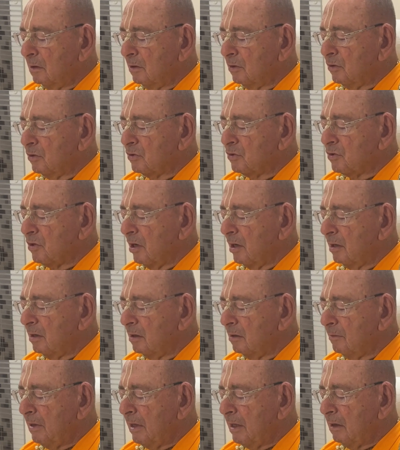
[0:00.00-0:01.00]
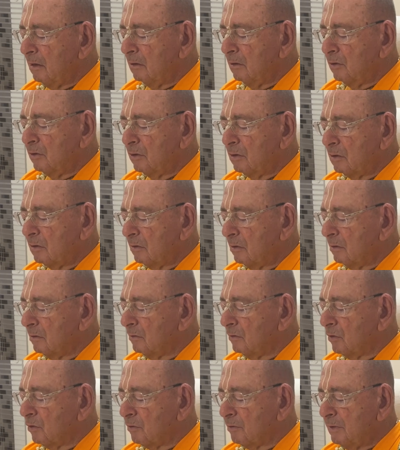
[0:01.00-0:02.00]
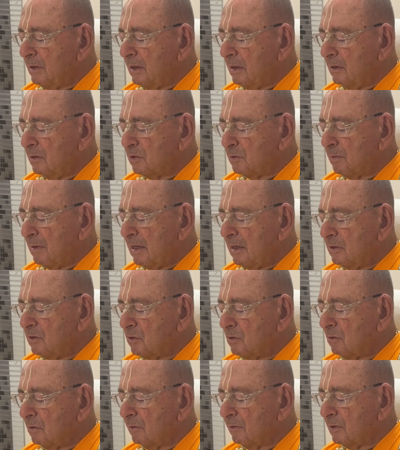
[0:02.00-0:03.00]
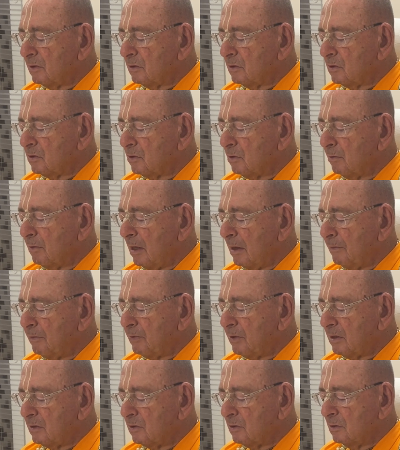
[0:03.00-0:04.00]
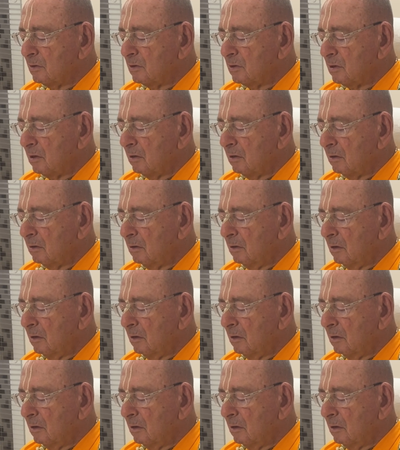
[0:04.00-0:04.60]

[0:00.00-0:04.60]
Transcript: your shining alert Rukmini's maidservants to my presence here.